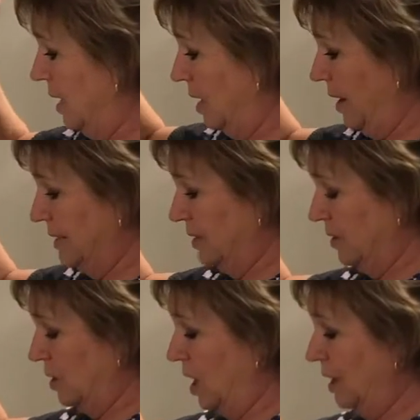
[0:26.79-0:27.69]
All right, so
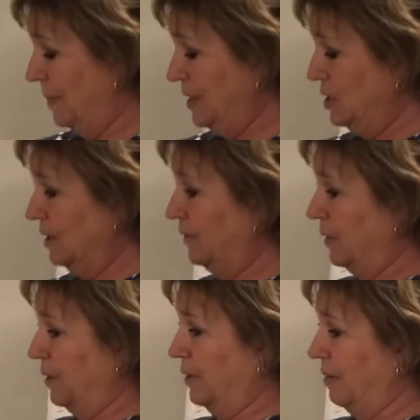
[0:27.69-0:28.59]
your collimation for
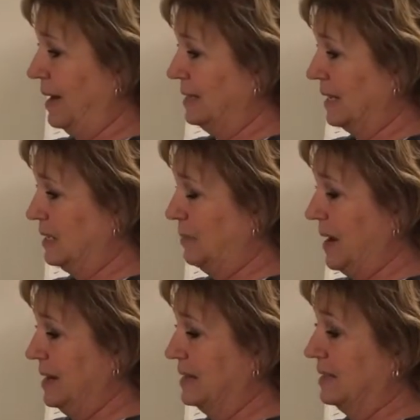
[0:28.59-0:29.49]
the thoracic
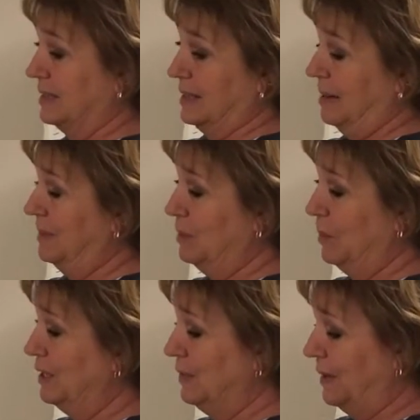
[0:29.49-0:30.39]
spine is the same as it
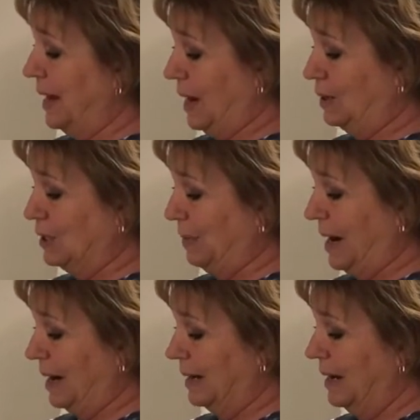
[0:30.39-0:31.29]
was for the L
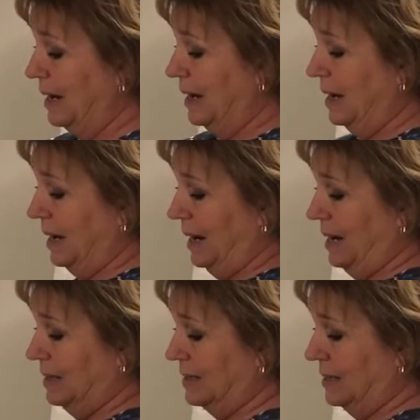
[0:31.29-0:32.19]
spine.
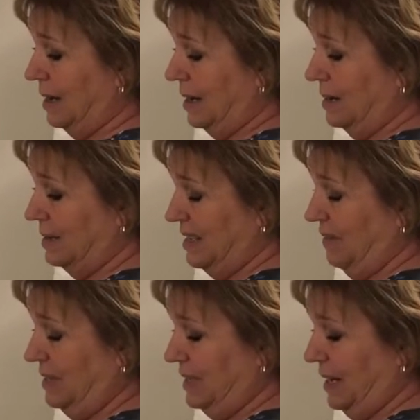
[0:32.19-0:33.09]
It's
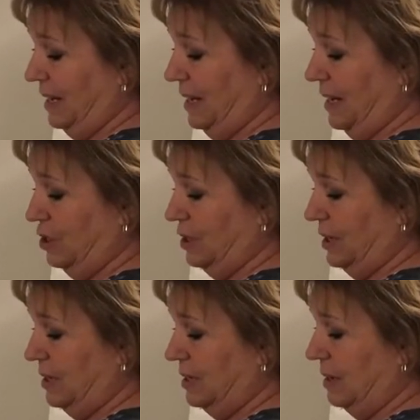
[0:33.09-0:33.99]
17
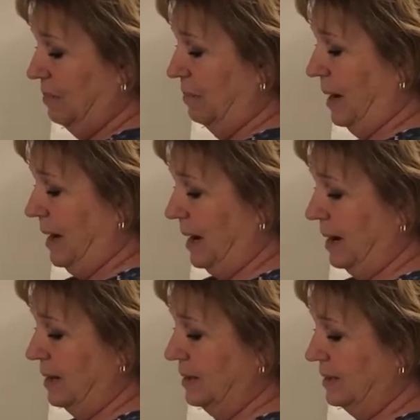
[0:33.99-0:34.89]
inches
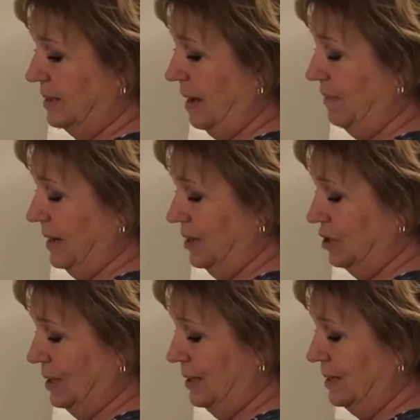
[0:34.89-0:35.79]
by 7
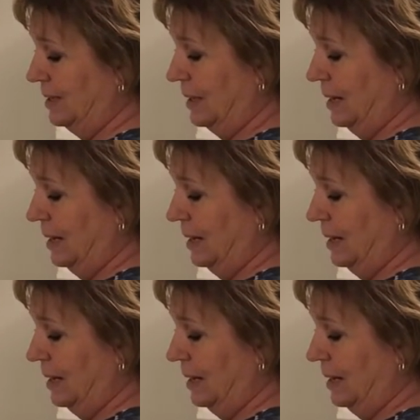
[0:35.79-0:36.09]
inches.